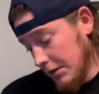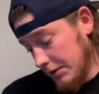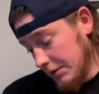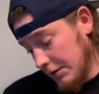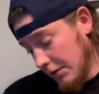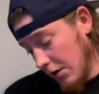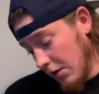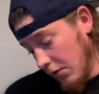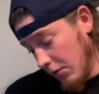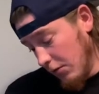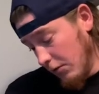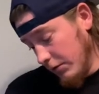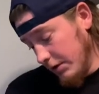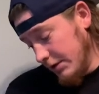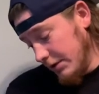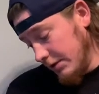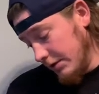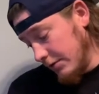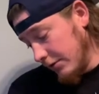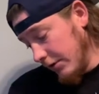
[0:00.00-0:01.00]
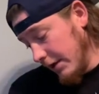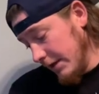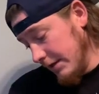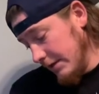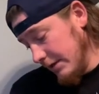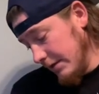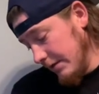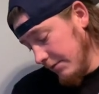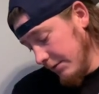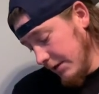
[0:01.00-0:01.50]
So, which is
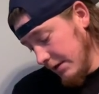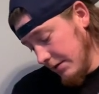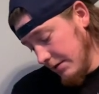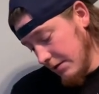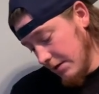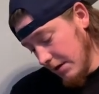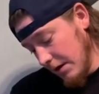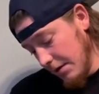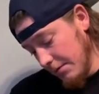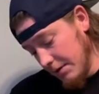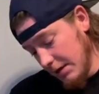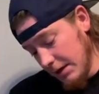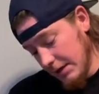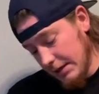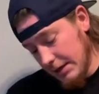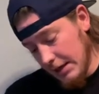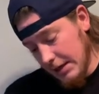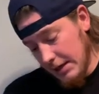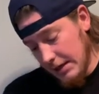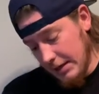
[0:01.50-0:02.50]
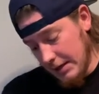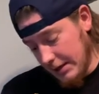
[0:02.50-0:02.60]
crazy to me. I mean, I get it.